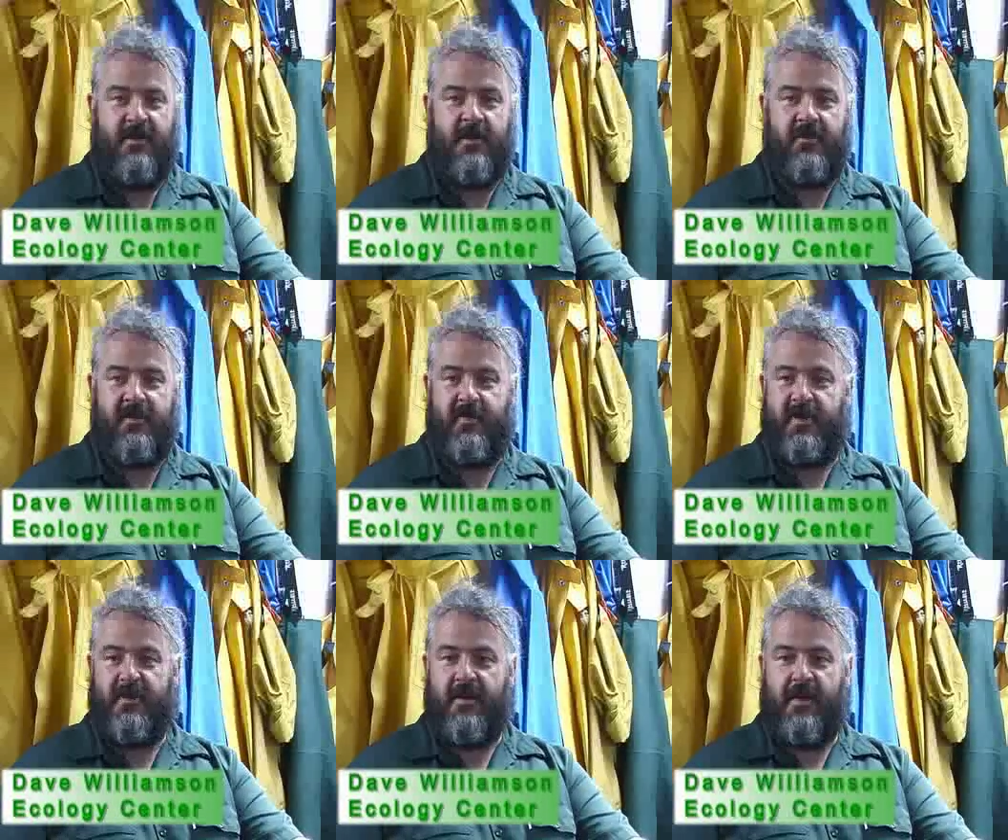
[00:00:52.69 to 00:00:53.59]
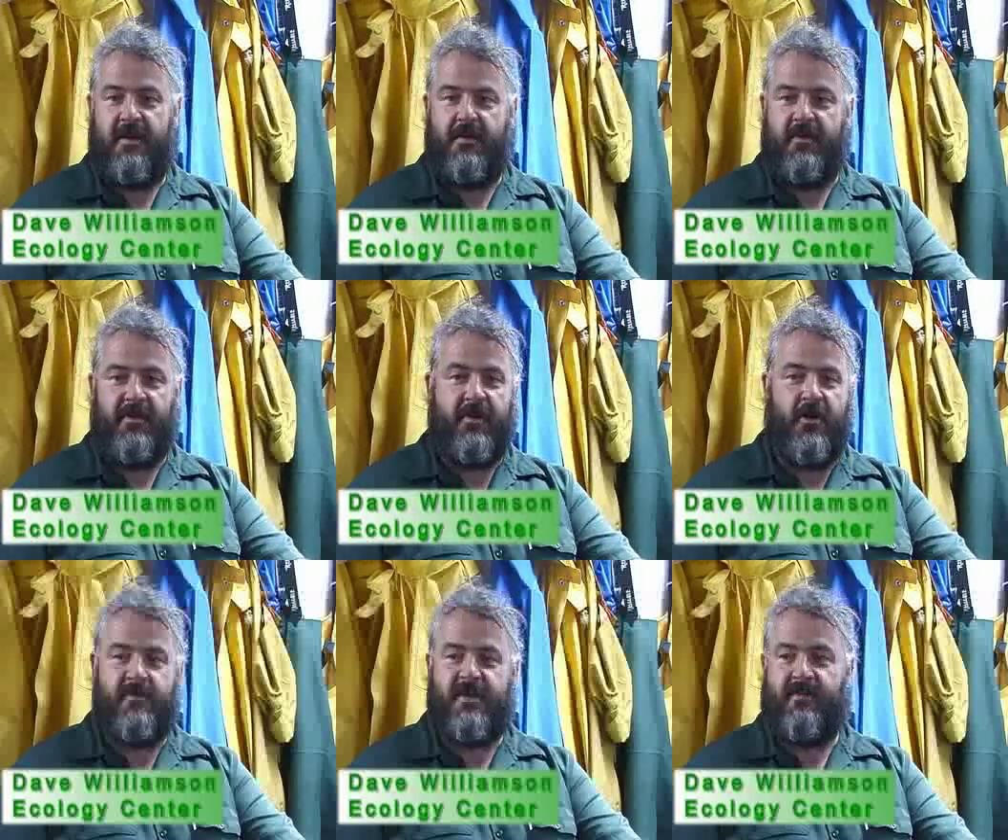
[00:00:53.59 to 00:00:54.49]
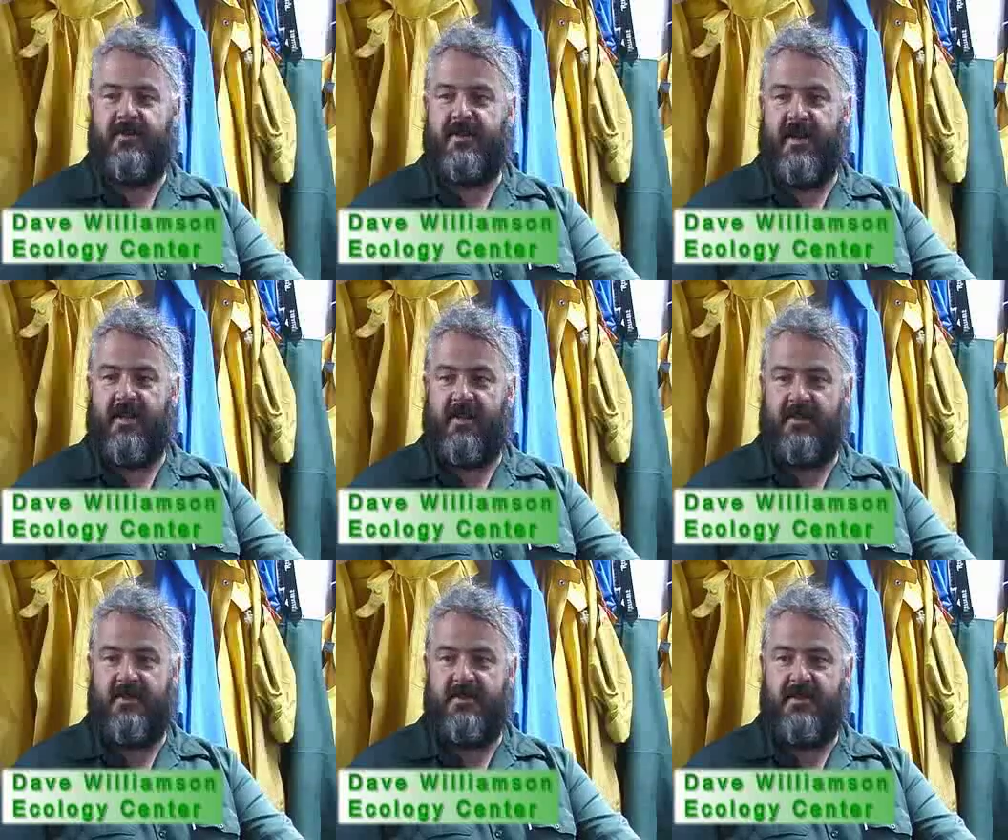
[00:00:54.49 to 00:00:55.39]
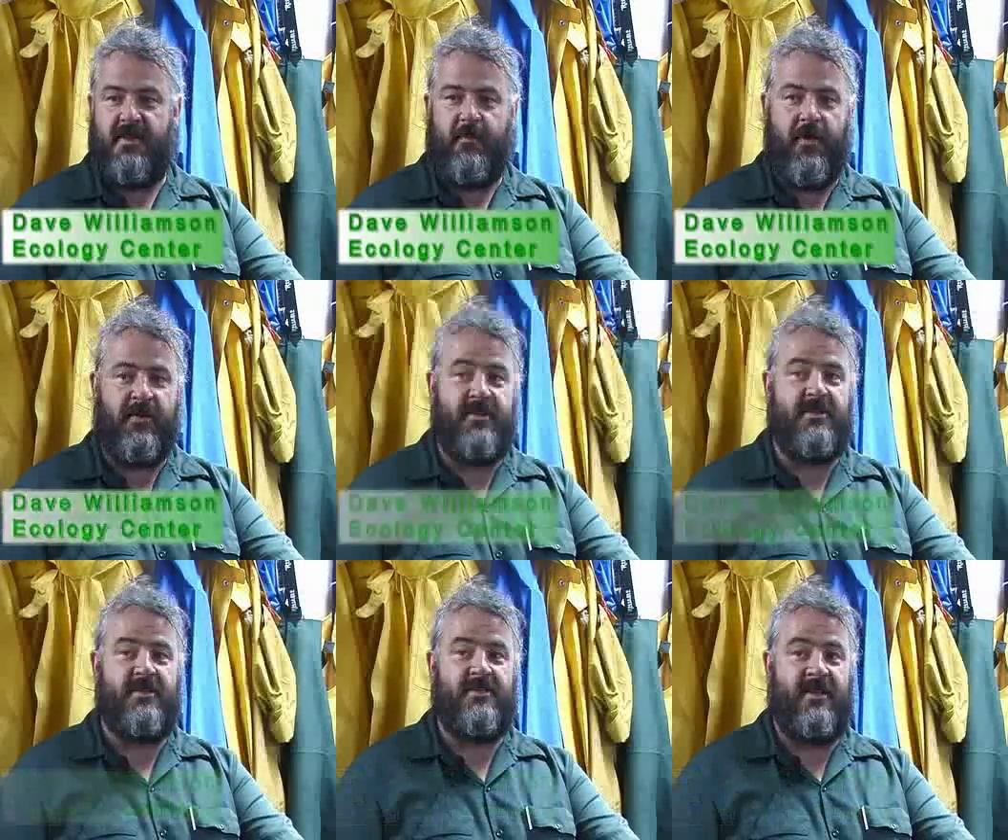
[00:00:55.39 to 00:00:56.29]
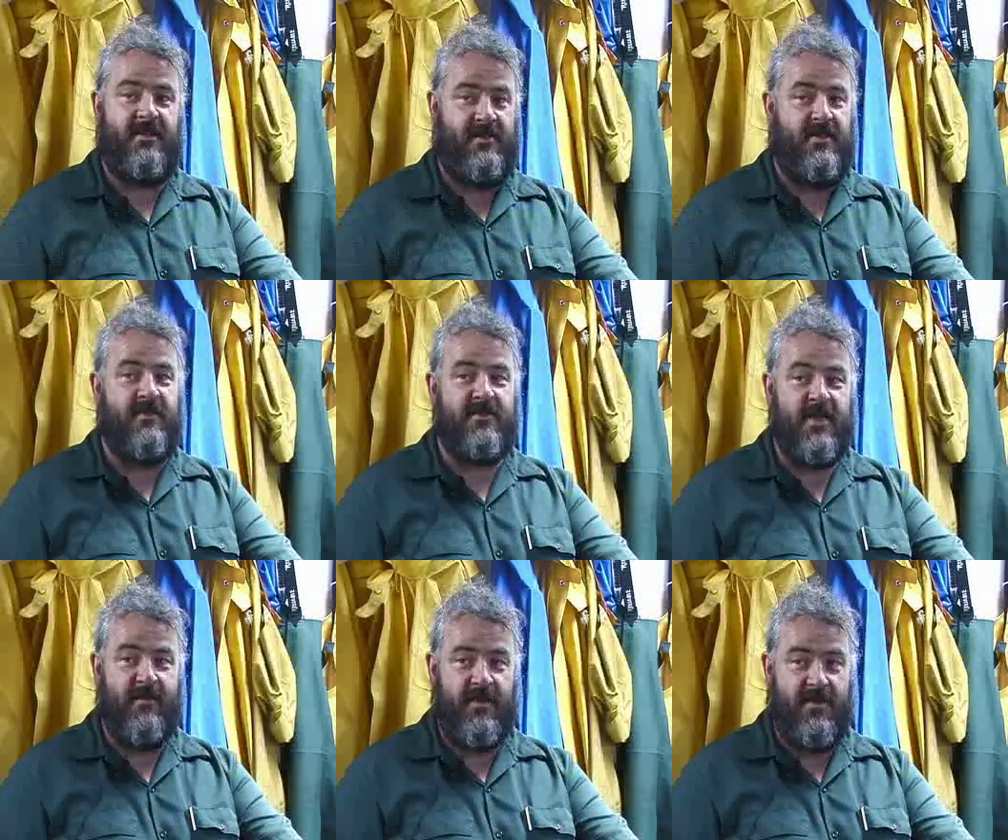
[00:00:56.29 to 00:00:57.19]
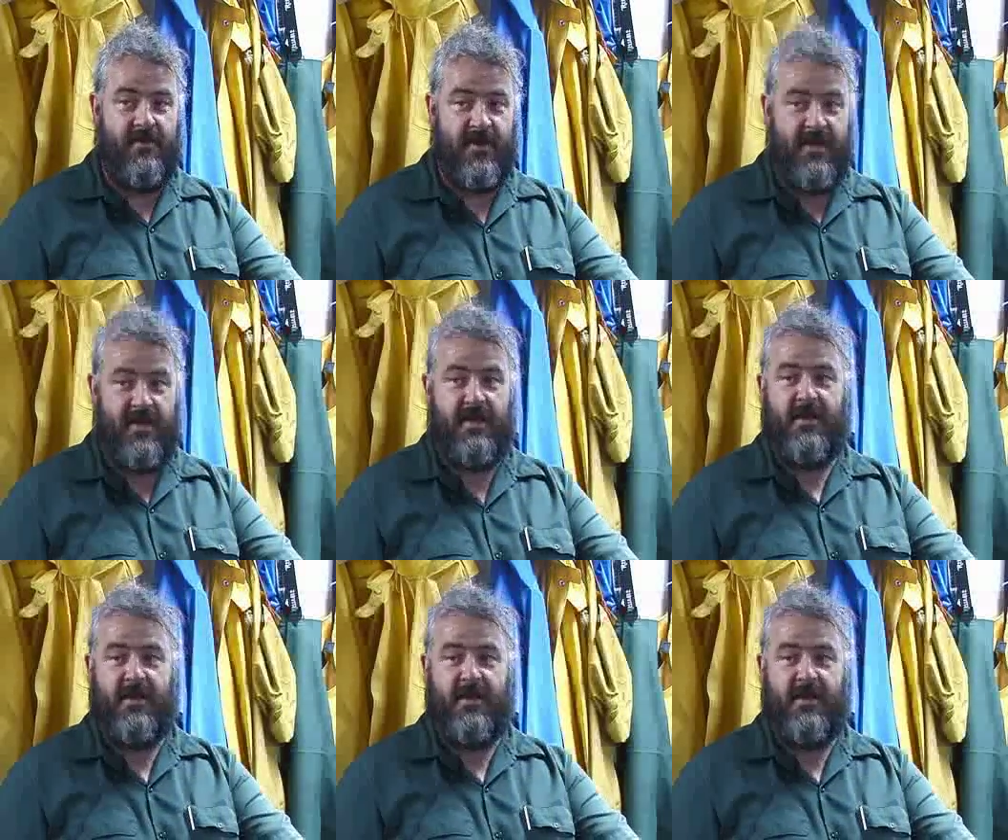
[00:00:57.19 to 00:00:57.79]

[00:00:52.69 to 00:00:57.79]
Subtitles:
We've been doing the curbside recycling in the city of Berkeley since 1973,